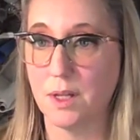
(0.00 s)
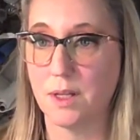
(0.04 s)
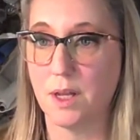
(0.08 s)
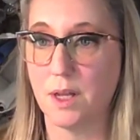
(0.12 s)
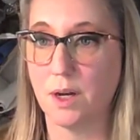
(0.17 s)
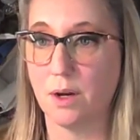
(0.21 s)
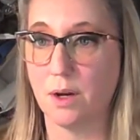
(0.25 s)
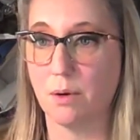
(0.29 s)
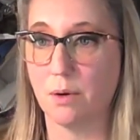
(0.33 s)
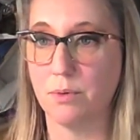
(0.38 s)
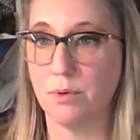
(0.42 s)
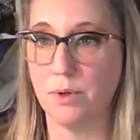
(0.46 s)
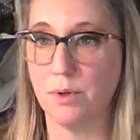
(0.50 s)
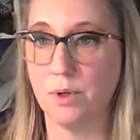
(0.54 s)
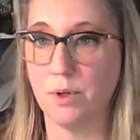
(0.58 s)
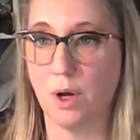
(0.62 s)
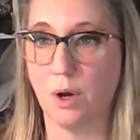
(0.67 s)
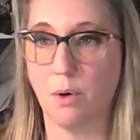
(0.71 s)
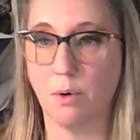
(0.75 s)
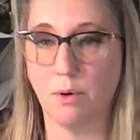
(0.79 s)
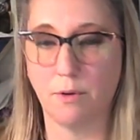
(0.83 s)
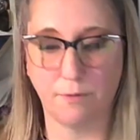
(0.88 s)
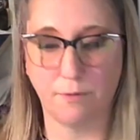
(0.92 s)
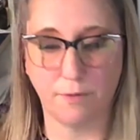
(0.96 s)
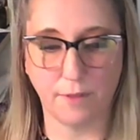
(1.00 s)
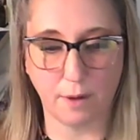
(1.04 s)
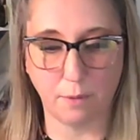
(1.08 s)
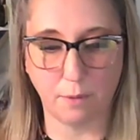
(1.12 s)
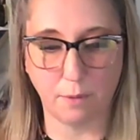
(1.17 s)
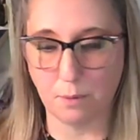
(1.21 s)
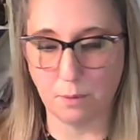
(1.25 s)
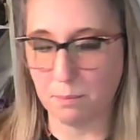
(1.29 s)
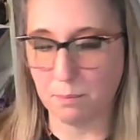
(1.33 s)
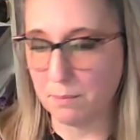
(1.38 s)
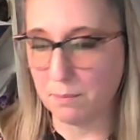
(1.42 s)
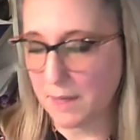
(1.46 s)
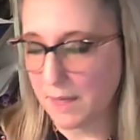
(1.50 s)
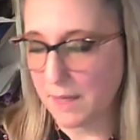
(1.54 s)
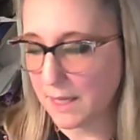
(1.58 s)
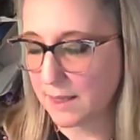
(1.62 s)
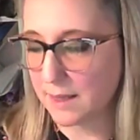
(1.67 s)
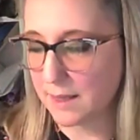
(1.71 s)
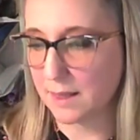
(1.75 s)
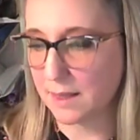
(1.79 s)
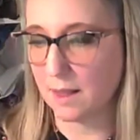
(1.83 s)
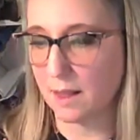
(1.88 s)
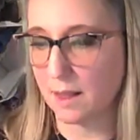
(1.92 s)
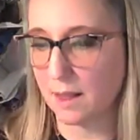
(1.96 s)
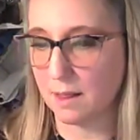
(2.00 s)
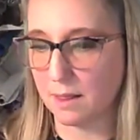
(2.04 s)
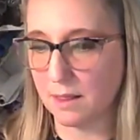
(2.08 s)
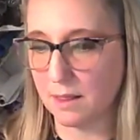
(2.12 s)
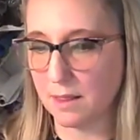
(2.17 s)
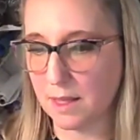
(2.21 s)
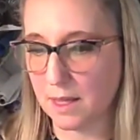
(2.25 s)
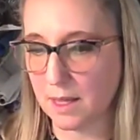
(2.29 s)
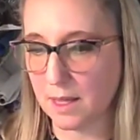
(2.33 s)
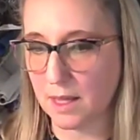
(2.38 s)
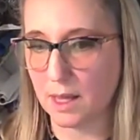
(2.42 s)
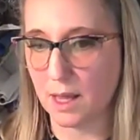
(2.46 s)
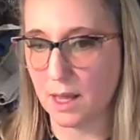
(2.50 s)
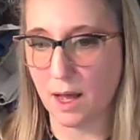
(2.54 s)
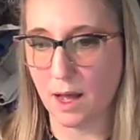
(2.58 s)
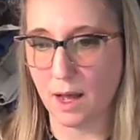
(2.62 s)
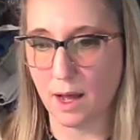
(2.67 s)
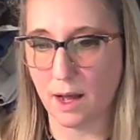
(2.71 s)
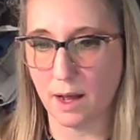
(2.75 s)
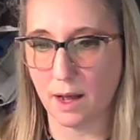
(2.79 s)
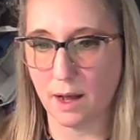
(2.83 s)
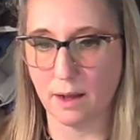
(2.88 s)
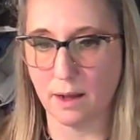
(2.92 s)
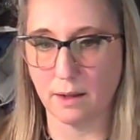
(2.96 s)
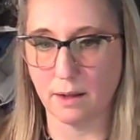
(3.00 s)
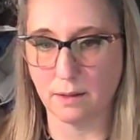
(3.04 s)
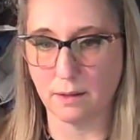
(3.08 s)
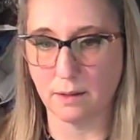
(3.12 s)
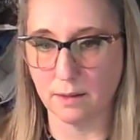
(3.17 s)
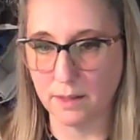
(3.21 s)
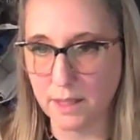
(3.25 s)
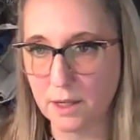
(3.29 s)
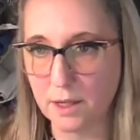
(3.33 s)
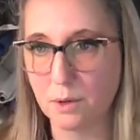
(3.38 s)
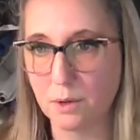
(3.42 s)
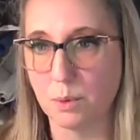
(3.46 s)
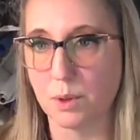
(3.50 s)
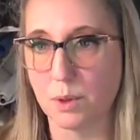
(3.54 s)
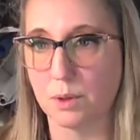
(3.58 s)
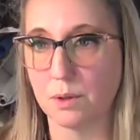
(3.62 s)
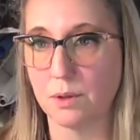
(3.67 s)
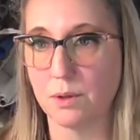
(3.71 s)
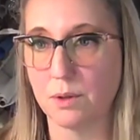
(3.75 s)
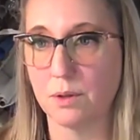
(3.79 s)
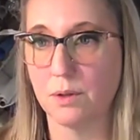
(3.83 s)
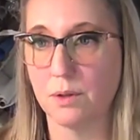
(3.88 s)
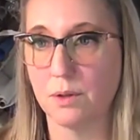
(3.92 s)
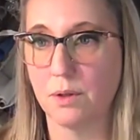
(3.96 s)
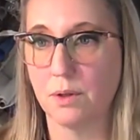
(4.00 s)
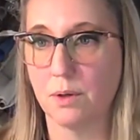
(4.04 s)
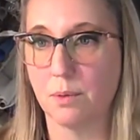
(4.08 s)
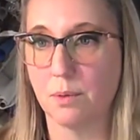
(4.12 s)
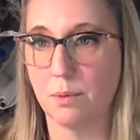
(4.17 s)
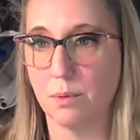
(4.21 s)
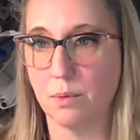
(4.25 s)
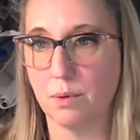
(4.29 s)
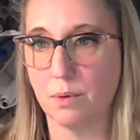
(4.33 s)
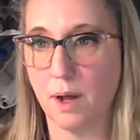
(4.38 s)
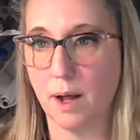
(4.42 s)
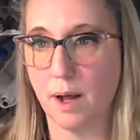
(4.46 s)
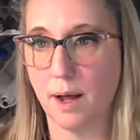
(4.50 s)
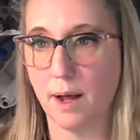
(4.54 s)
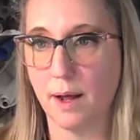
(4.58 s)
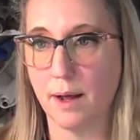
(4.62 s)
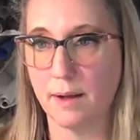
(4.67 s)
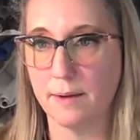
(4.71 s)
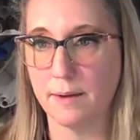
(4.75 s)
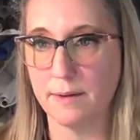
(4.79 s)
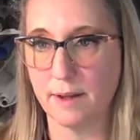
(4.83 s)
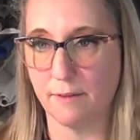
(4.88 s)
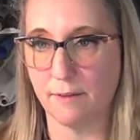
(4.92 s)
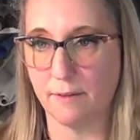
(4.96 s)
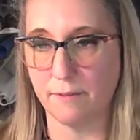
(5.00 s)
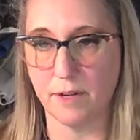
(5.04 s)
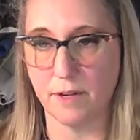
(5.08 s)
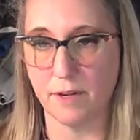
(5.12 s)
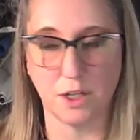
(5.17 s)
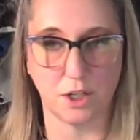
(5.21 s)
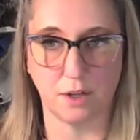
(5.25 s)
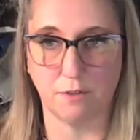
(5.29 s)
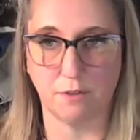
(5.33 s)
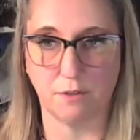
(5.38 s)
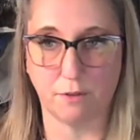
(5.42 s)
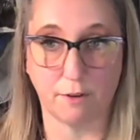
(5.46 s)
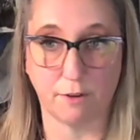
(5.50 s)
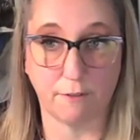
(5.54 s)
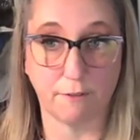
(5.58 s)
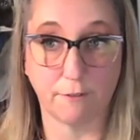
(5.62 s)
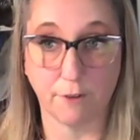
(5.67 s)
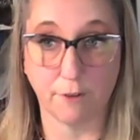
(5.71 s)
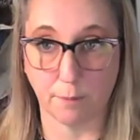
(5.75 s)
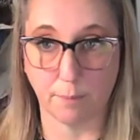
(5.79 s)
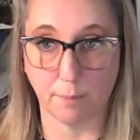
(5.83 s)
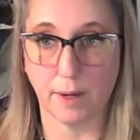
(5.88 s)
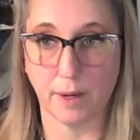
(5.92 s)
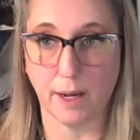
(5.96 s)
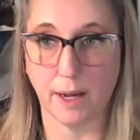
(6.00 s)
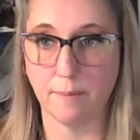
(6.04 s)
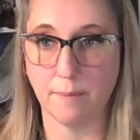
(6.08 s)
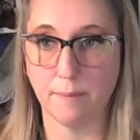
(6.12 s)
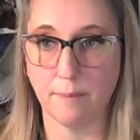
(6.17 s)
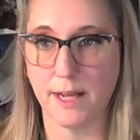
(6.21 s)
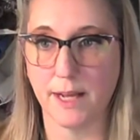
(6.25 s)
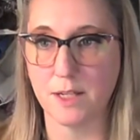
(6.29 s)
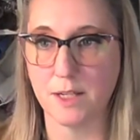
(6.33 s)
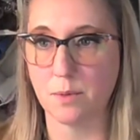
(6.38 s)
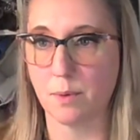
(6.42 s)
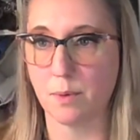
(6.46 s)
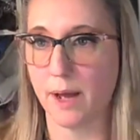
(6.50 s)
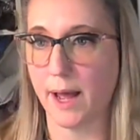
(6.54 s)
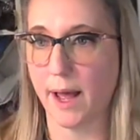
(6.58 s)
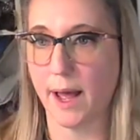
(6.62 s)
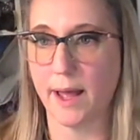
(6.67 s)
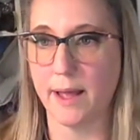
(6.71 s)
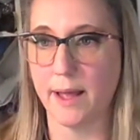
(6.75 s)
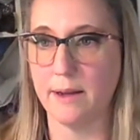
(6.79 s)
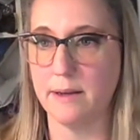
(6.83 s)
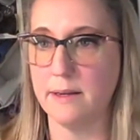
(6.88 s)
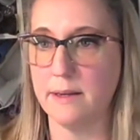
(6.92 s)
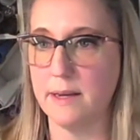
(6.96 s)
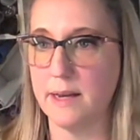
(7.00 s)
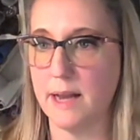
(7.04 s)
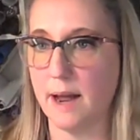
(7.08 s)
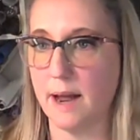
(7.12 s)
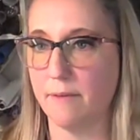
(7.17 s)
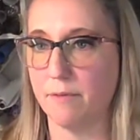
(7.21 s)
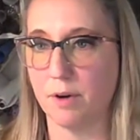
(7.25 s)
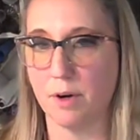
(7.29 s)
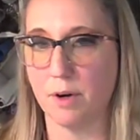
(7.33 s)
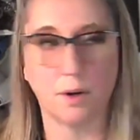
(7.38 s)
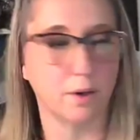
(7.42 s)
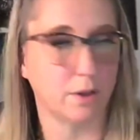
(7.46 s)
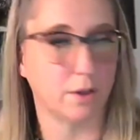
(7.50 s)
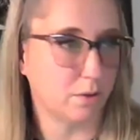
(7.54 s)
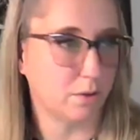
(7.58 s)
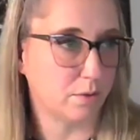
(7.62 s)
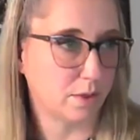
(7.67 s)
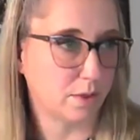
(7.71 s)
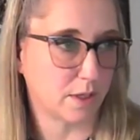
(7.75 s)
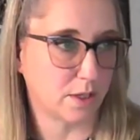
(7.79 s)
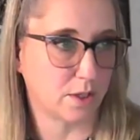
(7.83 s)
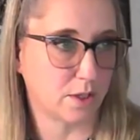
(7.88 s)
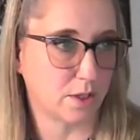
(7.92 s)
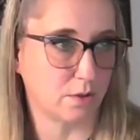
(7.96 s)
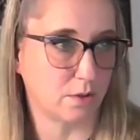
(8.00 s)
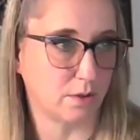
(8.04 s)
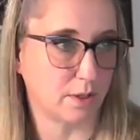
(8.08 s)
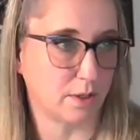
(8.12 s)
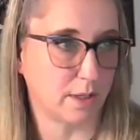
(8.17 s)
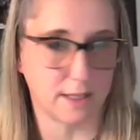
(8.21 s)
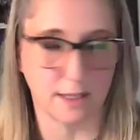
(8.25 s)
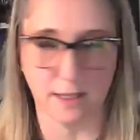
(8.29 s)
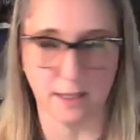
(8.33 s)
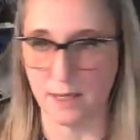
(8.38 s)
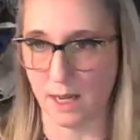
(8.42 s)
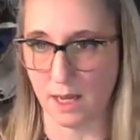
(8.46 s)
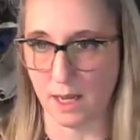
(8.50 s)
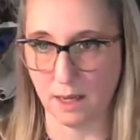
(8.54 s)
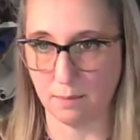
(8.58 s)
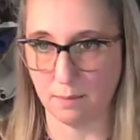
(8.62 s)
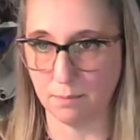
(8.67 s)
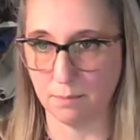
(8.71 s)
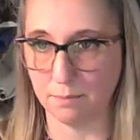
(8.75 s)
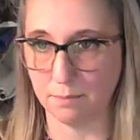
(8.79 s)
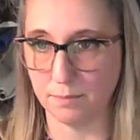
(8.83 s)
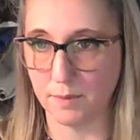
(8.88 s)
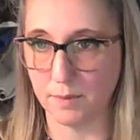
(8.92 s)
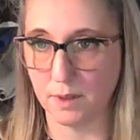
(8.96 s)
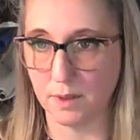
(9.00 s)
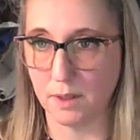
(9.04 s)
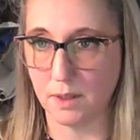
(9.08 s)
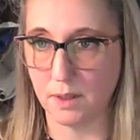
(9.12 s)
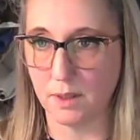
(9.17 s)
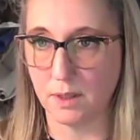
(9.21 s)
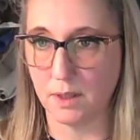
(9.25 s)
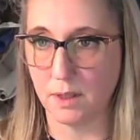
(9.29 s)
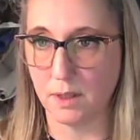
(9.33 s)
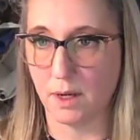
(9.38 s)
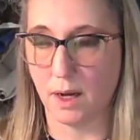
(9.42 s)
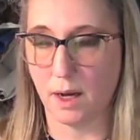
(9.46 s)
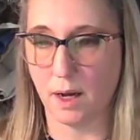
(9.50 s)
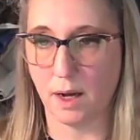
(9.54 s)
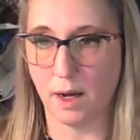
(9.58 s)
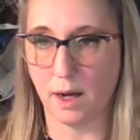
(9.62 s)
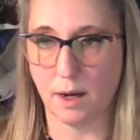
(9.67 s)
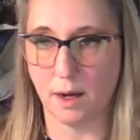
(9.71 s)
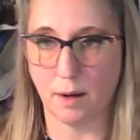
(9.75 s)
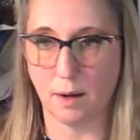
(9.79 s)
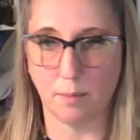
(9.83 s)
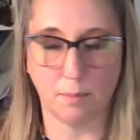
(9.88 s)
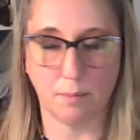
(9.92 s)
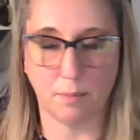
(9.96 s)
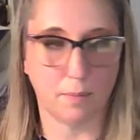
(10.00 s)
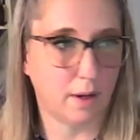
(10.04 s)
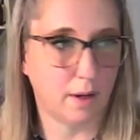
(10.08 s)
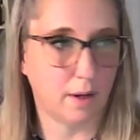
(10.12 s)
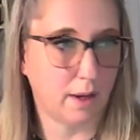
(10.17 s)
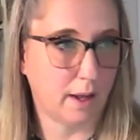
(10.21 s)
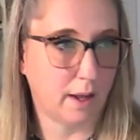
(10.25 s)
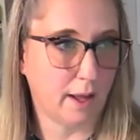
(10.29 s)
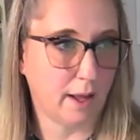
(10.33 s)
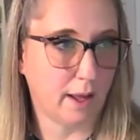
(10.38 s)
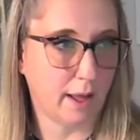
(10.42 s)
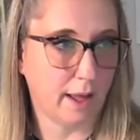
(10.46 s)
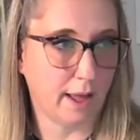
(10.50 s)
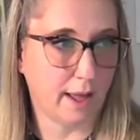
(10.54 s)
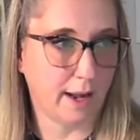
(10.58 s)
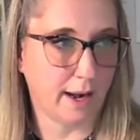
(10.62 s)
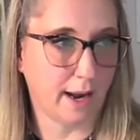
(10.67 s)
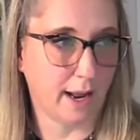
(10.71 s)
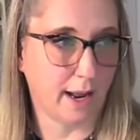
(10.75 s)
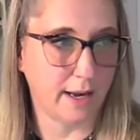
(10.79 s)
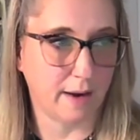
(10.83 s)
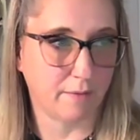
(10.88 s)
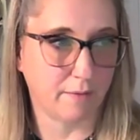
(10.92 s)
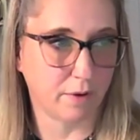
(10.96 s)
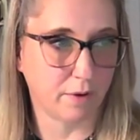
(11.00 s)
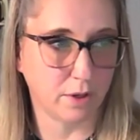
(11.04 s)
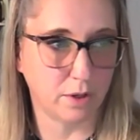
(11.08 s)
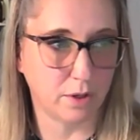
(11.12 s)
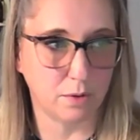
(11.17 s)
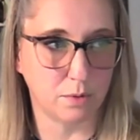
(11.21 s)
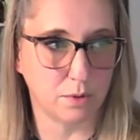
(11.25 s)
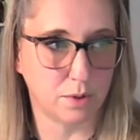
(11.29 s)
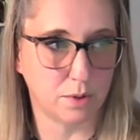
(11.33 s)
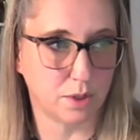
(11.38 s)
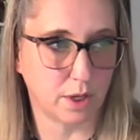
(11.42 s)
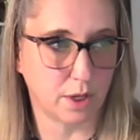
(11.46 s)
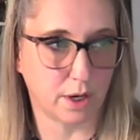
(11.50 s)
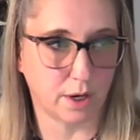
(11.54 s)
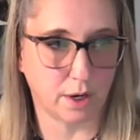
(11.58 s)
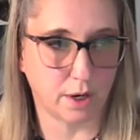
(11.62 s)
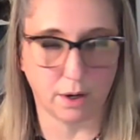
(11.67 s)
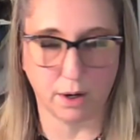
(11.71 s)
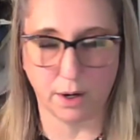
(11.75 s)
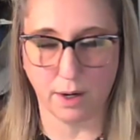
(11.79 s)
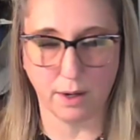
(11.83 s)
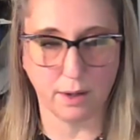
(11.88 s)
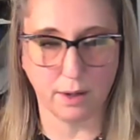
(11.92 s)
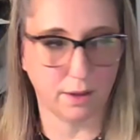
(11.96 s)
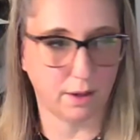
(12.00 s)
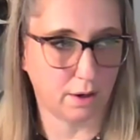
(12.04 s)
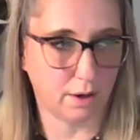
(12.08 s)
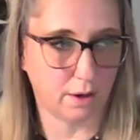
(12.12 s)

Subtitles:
they don't know if they would meet the legal definition for FERPA. That's why I never use a student's name, and I never use their